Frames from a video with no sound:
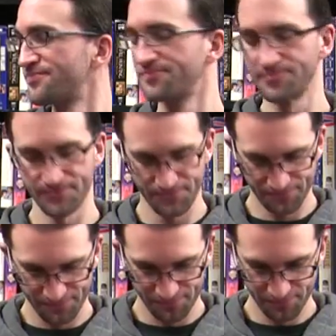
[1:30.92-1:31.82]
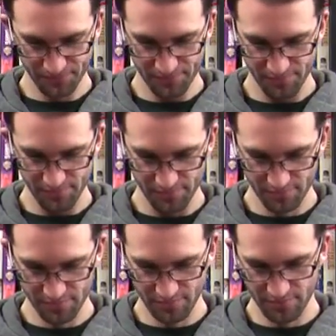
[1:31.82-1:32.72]

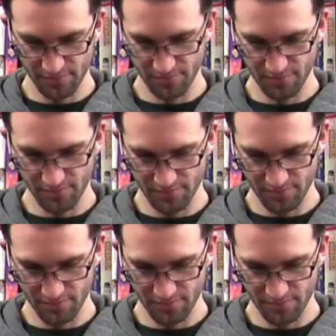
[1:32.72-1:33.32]
(not speaking)